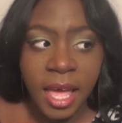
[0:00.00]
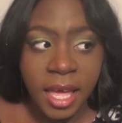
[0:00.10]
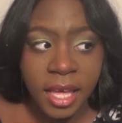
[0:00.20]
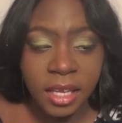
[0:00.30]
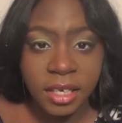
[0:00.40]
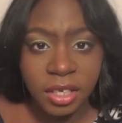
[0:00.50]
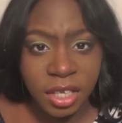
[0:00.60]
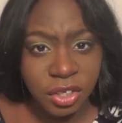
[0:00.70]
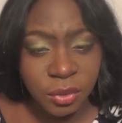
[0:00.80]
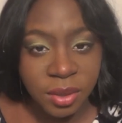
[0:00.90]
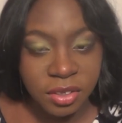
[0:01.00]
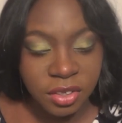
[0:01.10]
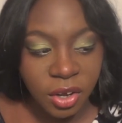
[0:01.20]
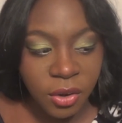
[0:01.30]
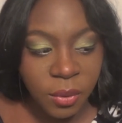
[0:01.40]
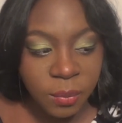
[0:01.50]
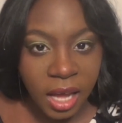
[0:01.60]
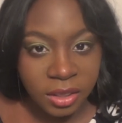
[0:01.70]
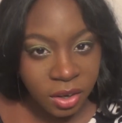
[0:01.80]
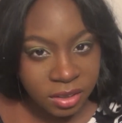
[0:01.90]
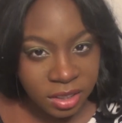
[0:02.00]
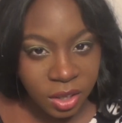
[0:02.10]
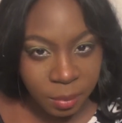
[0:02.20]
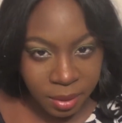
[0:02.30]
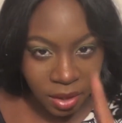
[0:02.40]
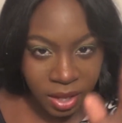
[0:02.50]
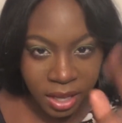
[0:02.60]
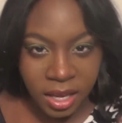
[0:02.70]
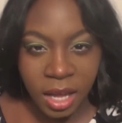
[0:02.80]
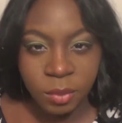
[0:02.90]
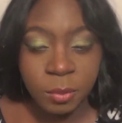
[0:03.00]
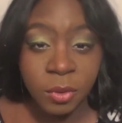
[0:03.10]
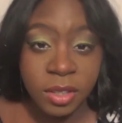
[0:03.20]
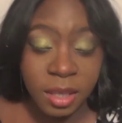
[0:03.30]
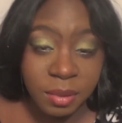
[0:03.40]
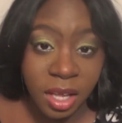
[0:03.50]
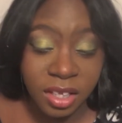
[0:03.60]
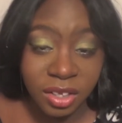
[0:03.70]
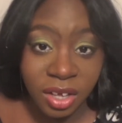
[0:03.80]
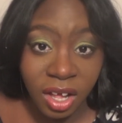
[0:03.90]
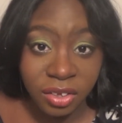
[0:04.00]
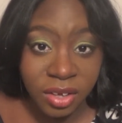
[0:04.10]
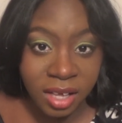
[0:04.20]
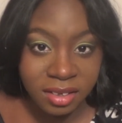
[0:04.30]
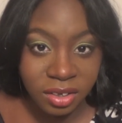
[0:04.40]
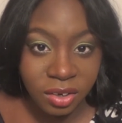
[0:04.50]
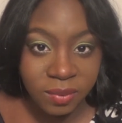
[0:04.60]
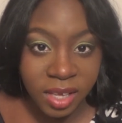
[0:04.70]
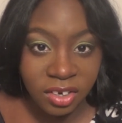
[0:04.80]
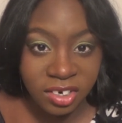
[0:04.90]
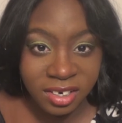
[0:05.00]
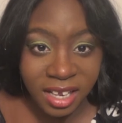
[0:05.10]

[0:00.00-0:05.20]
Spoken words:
and in doing so I thought the little bell icon was supposed to give me all you guys' notifications,